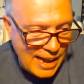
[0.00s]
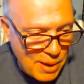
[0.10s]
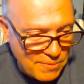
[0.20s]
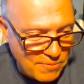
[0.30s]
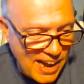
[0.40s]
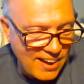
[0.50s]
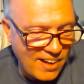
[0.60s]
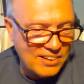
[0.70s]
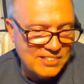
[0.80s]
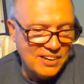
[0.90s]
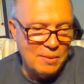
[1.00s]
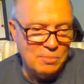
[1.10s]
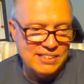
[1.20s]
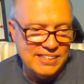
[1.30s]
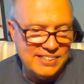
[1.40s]
I bet $5 on
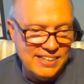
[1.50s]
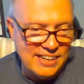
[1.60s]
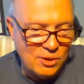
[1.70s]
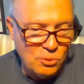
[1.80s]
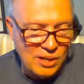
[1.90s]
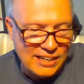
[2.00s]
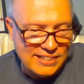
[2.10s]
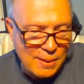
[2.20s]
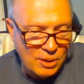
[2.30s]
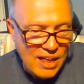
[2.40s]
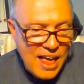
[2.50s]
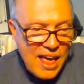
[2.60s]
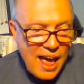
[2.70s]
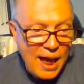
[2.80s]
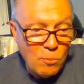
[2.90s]
number 16 at the roulette table
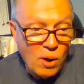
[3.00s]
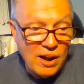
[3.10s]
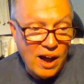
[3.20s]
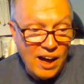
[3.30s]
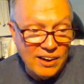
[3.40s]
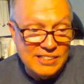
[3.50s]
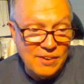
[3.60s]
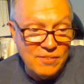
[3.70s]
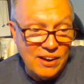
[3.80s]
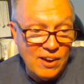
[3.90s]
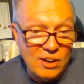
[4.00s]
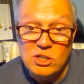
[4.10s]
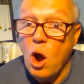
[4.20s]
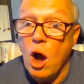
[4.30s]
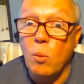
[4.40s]
and won $175.
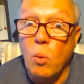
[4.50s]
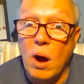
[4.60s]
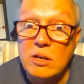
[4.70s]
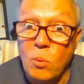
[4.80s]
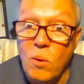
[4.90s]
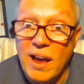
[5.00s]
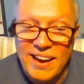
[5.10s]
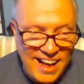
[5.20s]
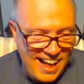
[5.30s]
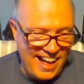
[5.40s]
I walked away.